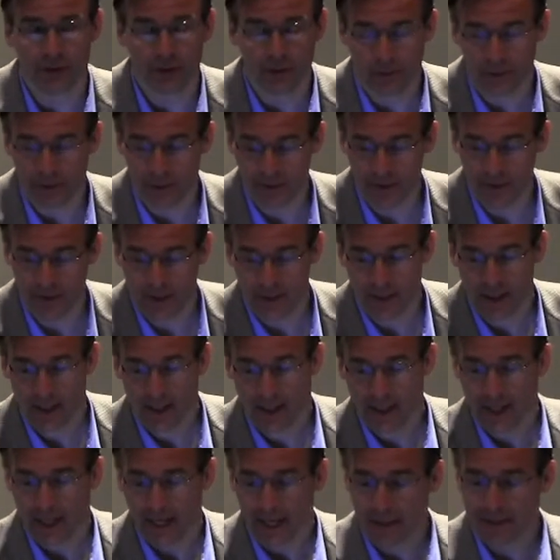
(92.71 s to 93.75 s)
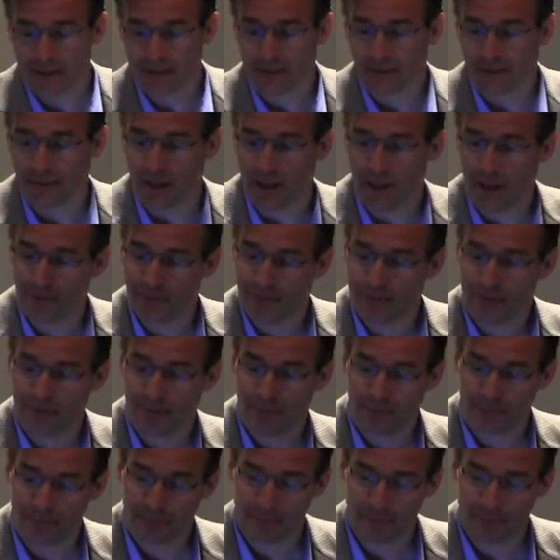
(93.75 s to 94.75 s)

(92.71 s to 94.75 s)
towards exaflops.